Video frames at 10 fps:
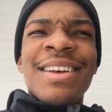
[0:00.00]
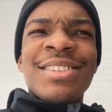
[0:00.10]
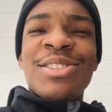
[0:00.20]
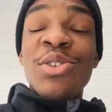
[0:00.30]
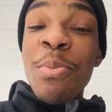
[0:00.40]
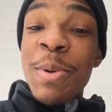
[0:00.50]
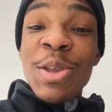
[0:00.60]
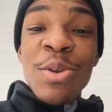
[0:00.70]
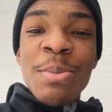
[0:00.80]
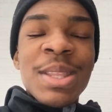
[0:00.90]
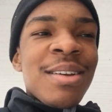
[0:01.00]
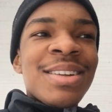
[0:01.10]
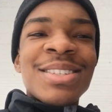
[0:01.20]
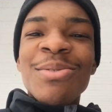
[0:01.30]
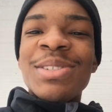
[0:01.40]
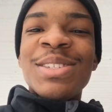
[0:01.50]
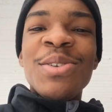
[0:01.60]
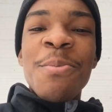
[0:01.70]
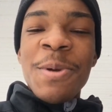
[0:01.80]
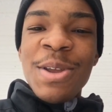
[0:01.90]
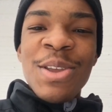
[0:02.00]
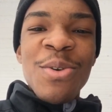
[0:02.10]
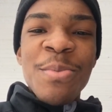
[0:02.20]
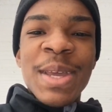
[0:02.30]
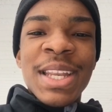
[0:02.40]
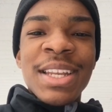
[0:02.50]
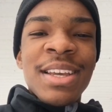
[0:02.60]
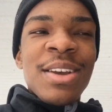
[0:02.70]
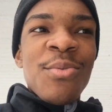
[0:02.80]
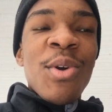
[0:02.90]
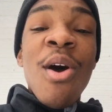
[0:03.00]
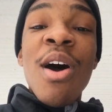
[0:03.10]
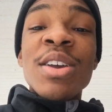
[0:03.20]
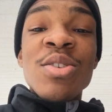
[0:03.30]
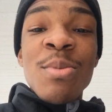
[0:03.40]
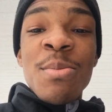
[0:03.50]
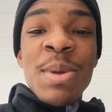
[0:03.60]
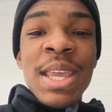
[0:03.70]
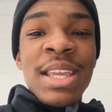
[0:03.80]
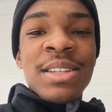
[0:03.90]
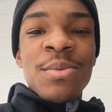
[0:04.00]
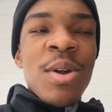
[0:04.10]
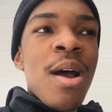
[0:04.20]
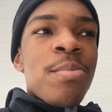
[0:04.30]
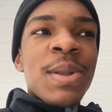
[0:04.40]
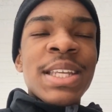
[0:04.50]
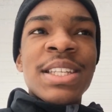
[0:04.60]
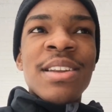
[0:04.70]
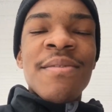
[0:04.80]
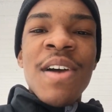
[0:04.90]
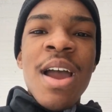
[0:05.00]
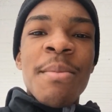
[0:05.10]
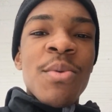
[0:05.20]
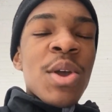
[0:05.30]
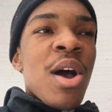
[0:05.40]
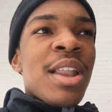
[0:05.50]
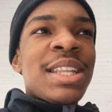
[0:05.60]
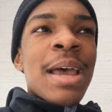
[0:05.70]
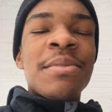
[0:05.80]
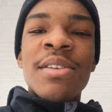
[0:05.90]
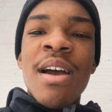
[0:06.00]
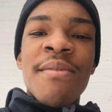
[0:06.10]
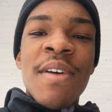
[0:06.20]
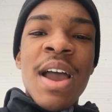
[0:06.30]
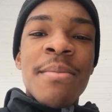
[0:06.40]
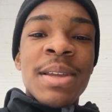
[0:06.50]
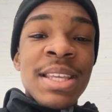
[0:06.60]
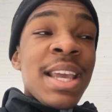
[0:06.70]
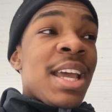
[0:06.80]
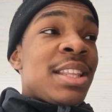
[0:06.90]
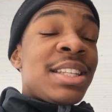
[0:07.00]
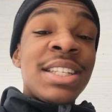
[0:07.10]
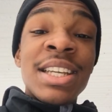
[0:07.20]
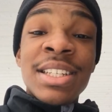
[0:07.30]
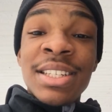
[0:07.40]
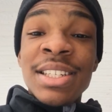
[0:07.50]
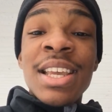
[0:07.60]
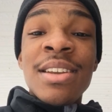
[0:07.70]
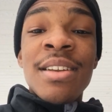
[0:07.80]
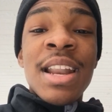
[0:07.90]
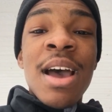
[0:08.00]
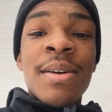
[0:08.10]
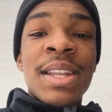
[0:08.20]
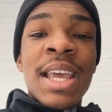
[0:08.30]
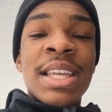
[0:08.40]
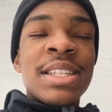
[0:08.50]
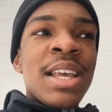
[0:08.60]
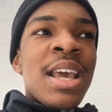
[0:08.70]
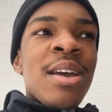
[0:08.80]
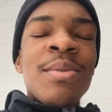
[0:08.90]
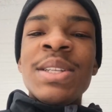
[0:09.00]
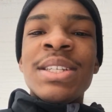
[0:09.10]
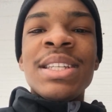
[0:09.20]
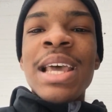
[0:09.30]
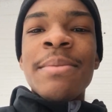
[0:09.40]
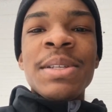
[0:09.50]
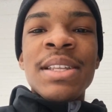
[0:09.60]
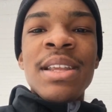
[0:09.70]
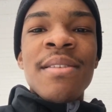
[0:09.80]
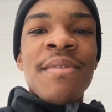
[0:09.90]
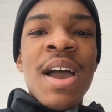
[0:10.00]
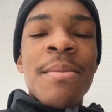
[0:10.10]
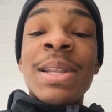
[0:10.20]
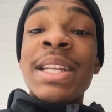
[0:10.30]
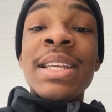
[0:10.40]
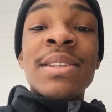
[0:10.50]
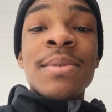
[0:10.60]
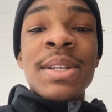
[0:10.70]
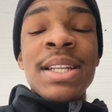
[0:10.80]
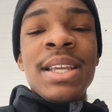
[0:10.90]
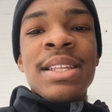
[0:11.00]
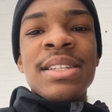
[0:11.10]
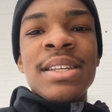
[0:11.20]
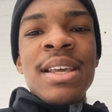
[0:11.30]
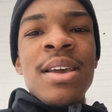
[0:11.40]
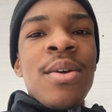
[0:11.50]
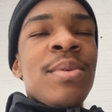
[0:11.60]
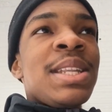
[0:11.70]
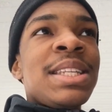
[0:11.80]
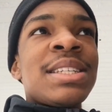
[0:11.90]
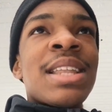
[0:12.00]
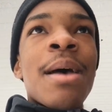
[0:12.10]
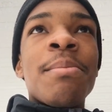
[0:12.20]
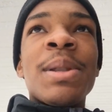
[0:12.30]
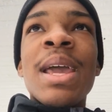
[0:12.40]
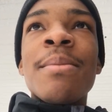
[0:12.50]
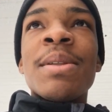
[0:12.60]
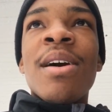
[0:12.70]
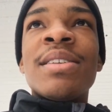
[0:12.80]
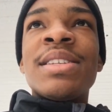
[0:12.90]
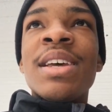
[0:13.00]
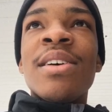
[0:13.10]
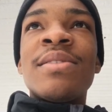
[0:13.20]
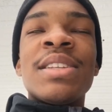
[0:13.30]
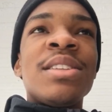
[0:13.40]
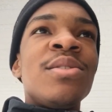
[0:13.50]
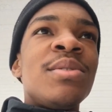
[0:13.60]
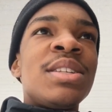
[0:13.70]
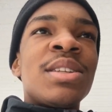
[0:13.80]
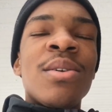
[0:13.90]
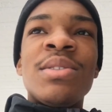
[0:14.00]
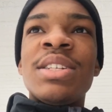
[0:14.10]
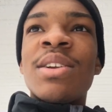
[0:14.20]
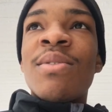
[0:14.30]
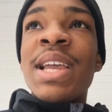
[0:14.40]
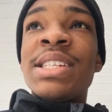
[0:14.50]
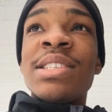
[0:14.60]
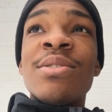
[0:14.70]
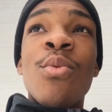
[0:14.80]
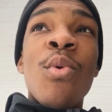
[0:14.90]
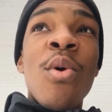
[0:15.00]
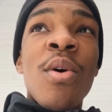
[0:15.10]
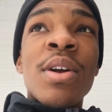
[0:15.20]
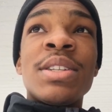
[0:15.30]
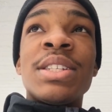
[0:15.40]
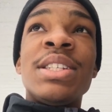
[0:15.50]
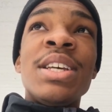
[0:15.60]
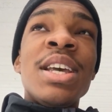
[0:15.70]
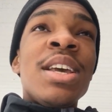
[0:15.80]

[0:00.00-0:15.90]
superhuman. There is no superhuman. We're all human beings. We're all placed in the environment. We all adapt to our environment. Yeah, the genes are skinnier nowadays. We just adapted to the environment. It is what it is. We need to stop blaming ourselves and doing this whole generational wars and,